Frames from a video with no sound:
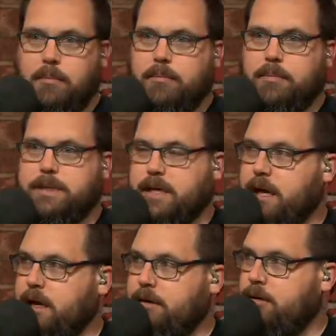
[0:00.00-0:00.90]
um,
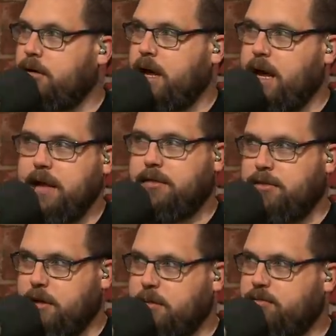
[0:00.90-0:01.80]
I hadn't heard
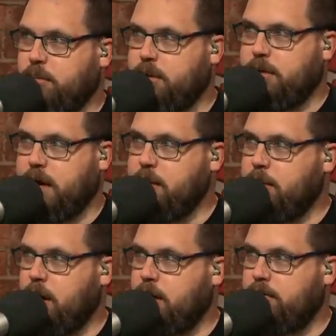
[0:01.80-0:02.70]
anything before putting the
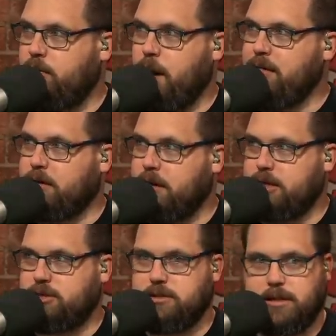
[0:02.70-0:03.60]
game on of weather
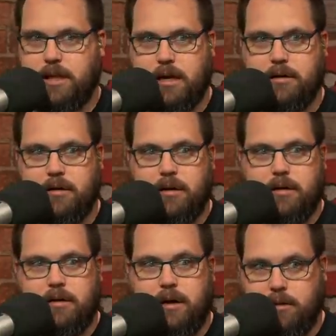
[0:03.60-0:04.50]
conditions, and then
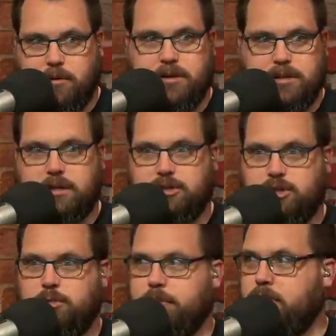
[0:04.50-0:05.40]
it was a
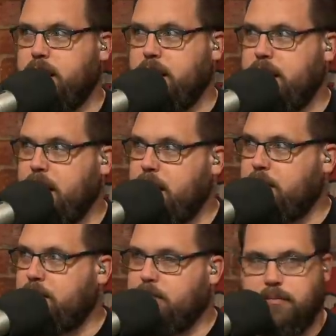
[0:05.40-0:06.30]
super rainy game.